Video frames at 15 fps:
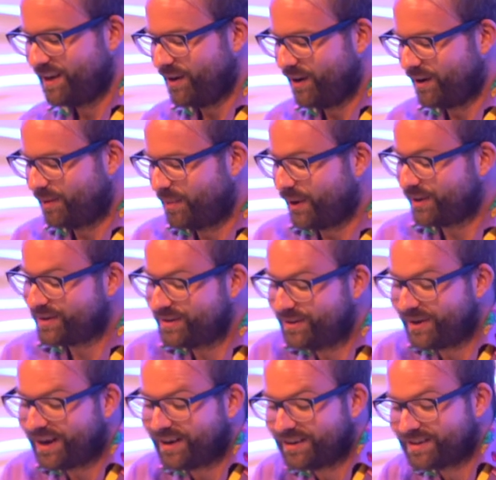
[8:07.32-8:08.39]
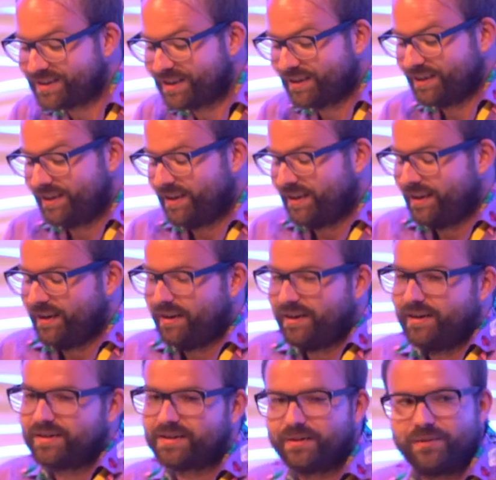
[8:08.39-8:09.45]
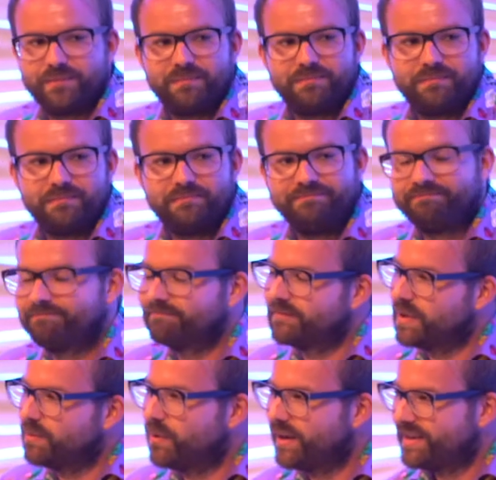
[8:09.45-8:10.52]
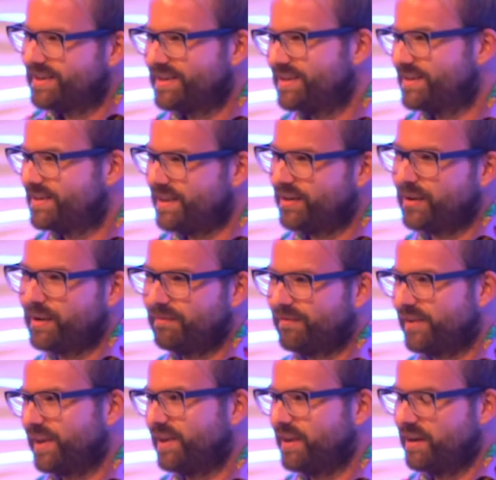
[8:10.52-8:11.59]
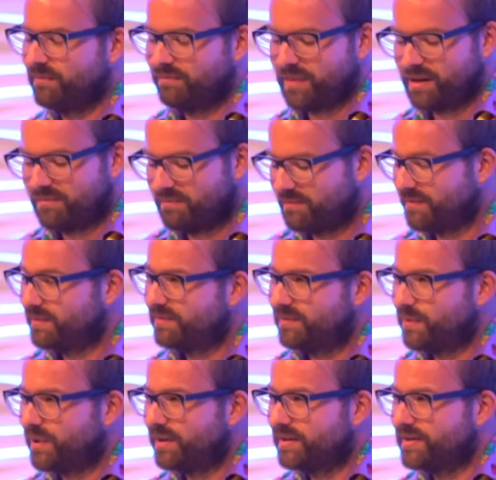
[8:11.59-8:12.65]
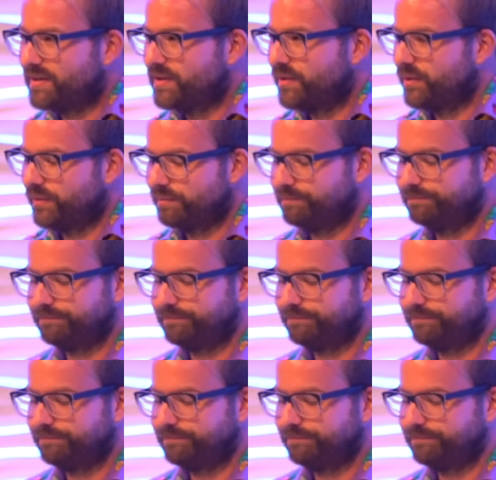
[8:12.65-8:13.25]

on the person you ask. So what is this DRM thingy and, and what does it do?